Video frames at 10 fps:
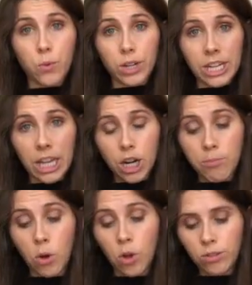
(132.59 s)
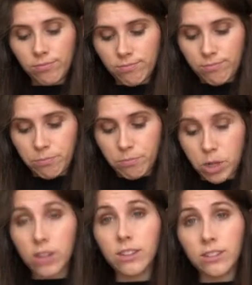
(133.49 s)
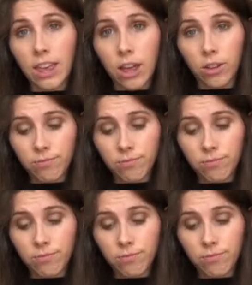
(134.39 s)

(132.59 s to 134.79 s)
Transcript: We're gonna get our bowl, put on the scale.